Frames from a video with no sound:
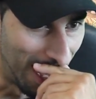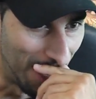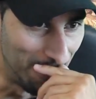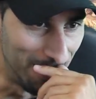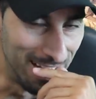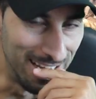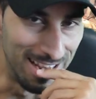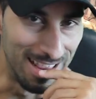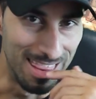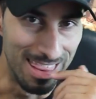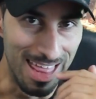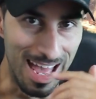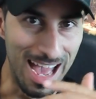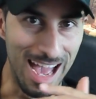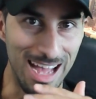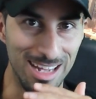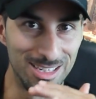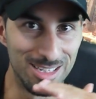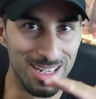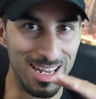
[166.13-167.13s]
I mean,
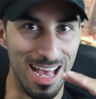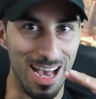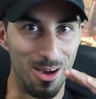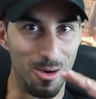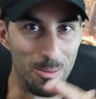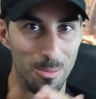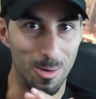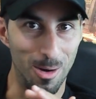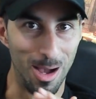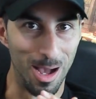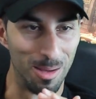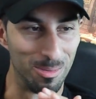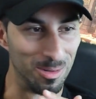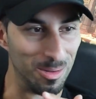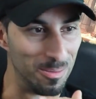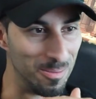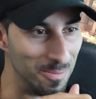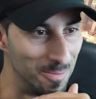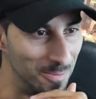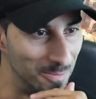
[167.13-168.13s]
that's now a
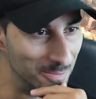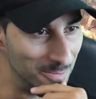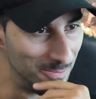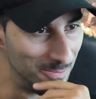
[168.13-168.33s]
problem.